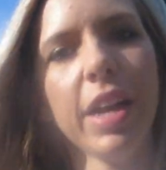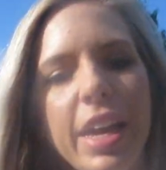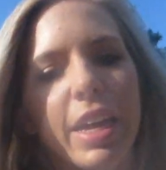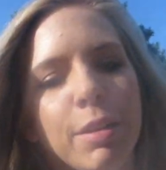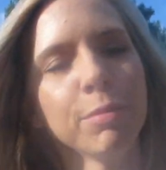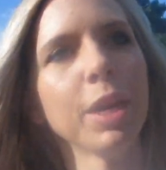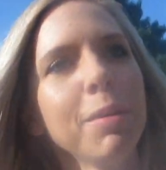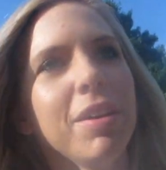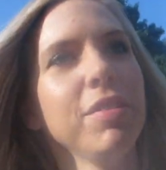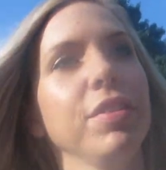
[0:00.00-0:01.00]
I got them
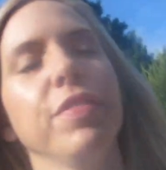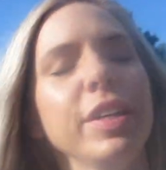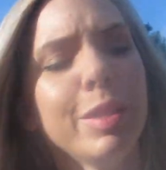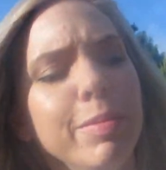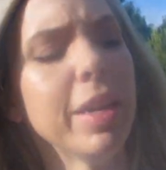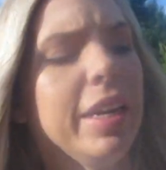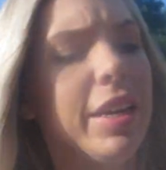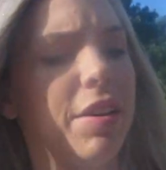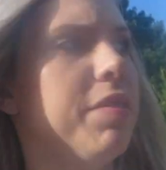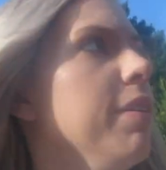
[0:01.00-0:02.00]
dropped off the first one. I
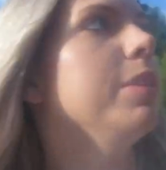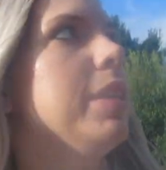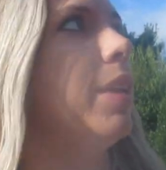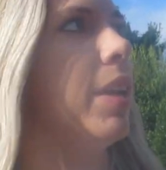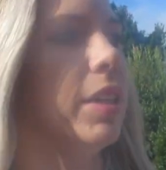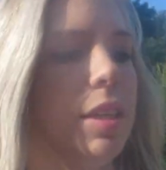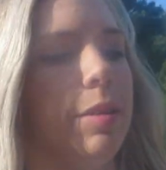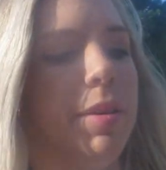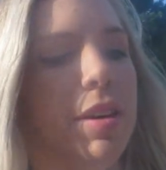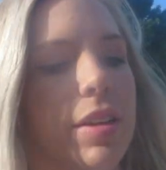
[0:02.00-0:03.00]
didn't know if I was gonna
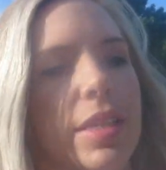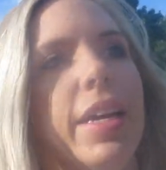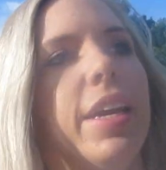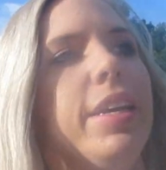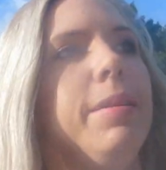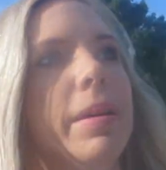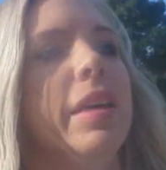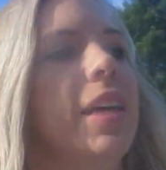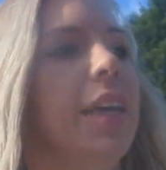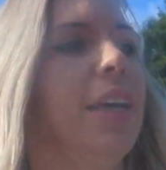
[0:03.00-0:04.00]
actually be on time.
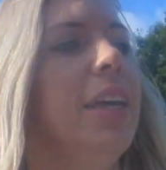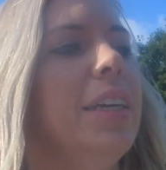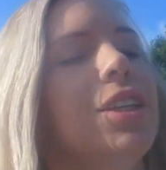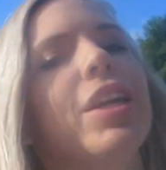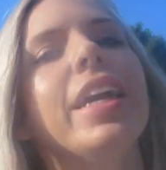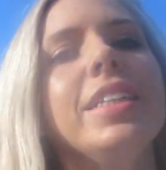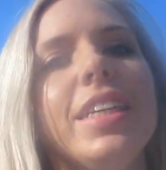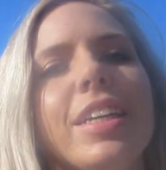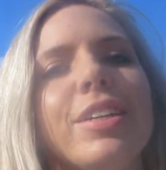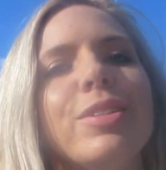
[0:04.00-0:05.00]
It's
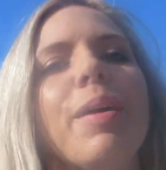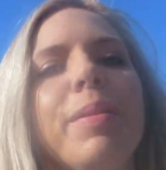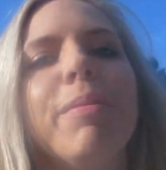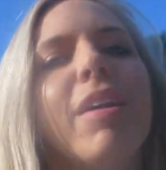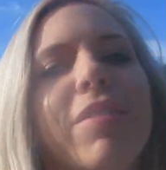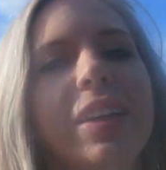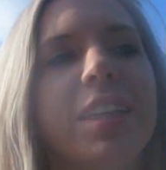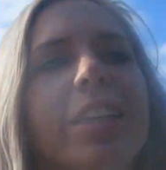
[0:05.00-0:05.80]
crazy to drop them off at